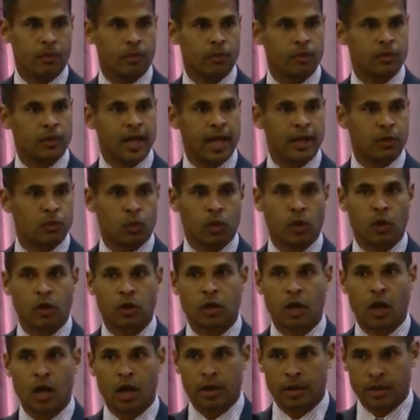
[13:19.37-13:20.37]
Led
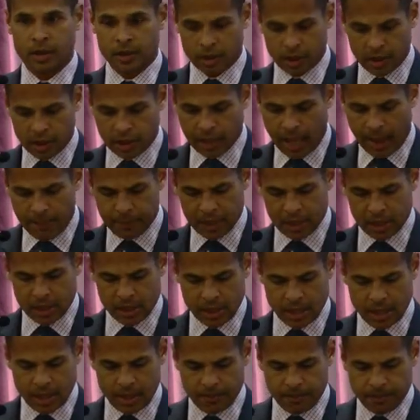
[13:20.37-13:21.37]
work on
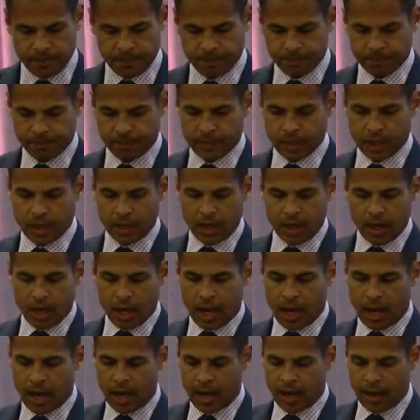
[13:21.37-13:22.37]
clemency,
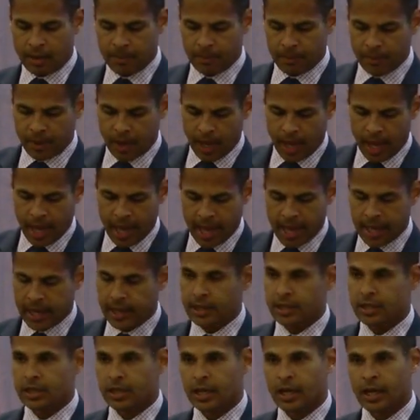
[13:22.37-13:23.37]

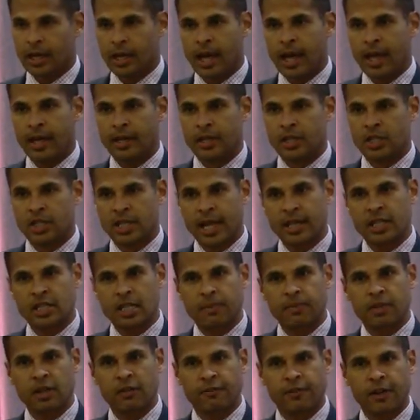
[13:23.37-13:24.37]
and said
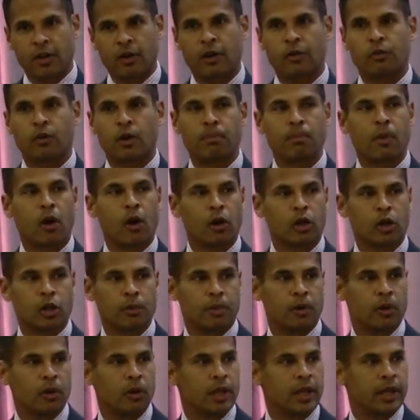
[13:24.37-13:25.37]
something very
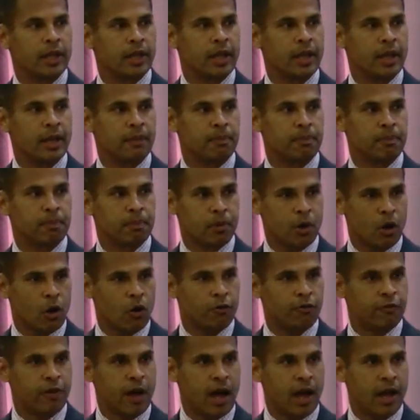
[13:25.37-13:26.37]
remarkable in a
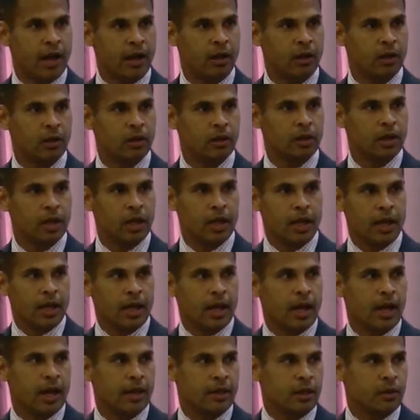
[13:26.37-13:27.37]
profile
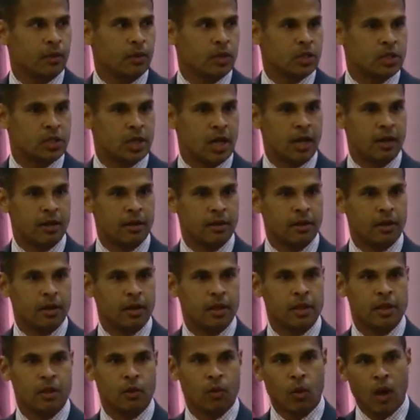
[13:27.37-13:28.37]
that was done
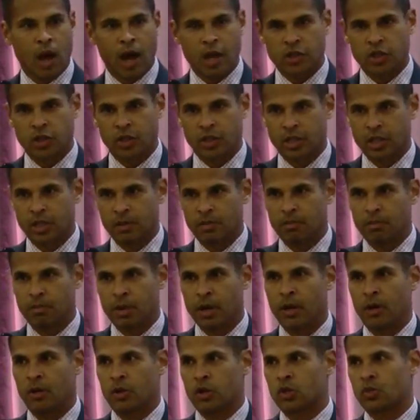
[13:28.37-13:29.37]
in the Washington
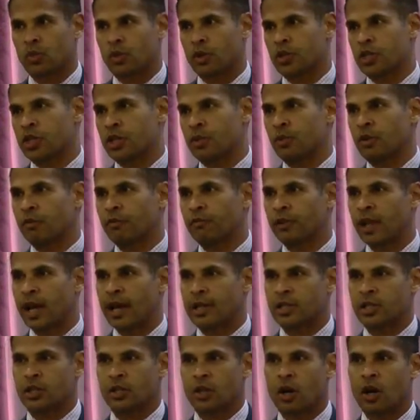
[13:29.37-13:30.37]
Post, where she
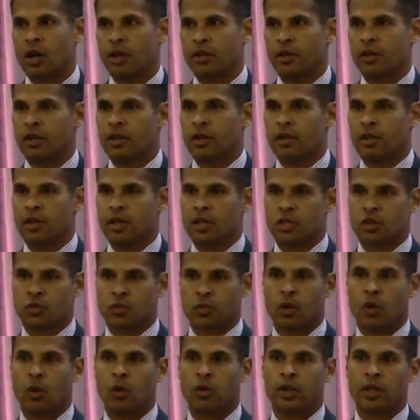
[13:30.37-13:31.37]
reflected on this
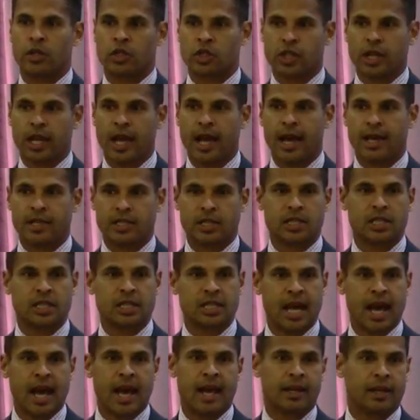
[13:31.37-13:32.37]
role that she has as
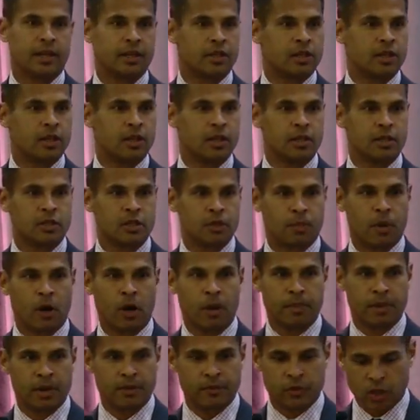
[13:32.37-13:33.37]
DAG at the
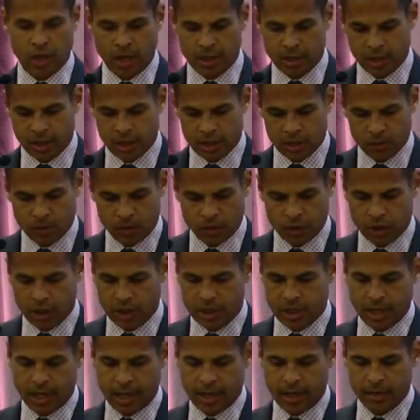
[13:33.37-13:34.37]
Department of Justice, where she
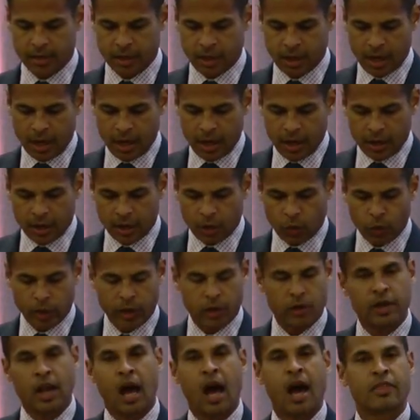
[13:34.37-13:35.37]
said, we
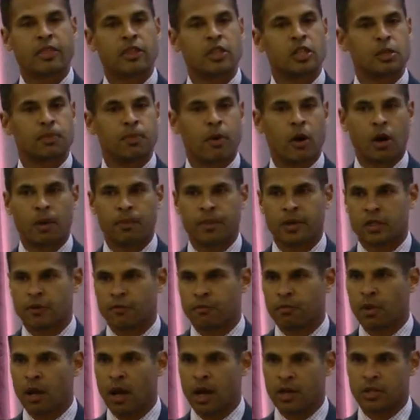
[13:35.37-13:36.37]
are not the Department
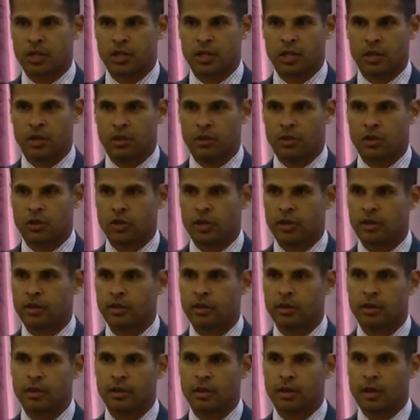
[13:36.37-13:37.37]
of
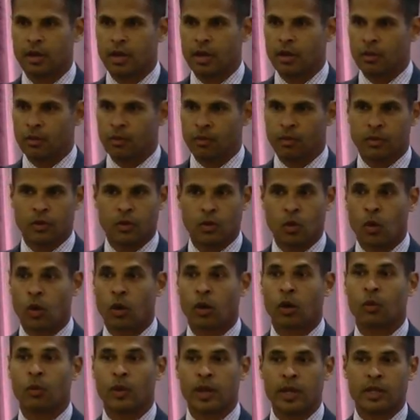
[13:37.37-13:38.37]
Prosecution,
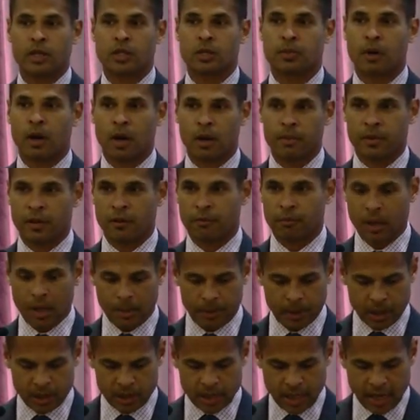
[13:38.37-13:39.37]
nor are we the Department of
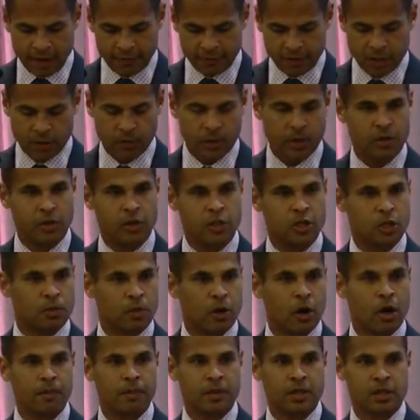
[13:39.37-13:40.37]
Public Safety. We are the
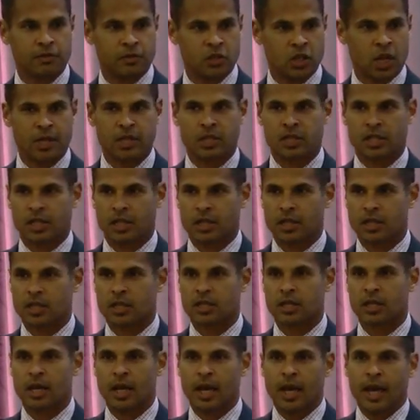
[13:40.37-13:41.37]
Department of
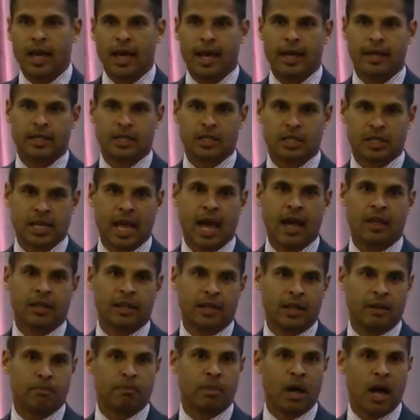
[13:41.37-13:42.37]
Justice. And
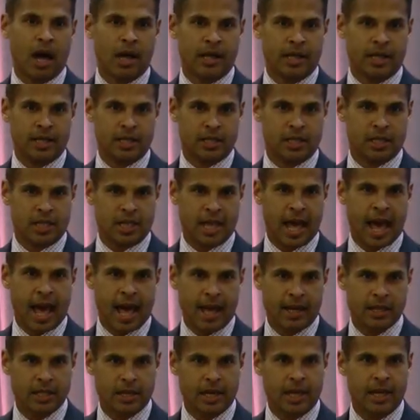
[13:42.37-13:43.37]
Sally embodies
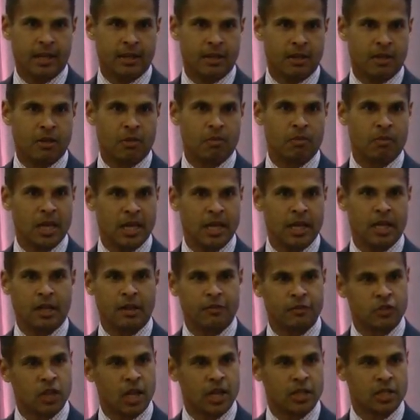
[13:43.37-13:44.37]
that and the meaning
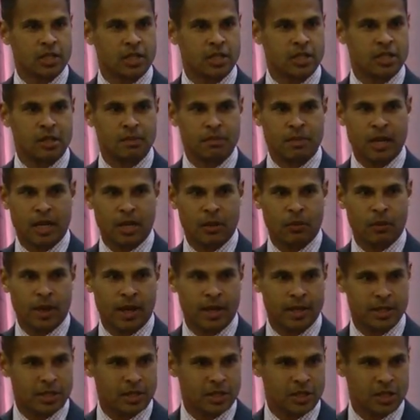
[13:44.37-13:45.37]
of justice in many
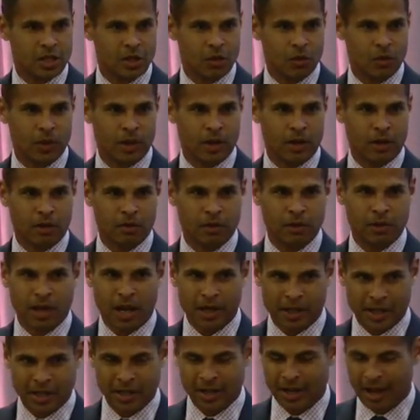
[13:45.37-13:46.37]
ways, and so we are
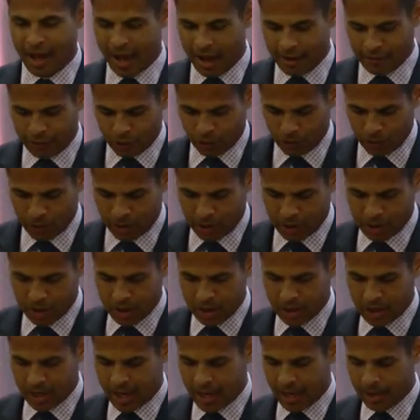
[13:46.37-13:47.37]
lucky to have her with us
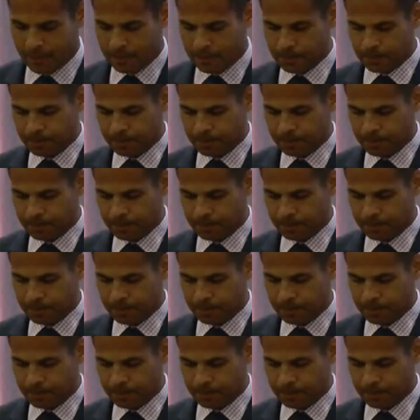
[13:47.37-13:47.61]
today.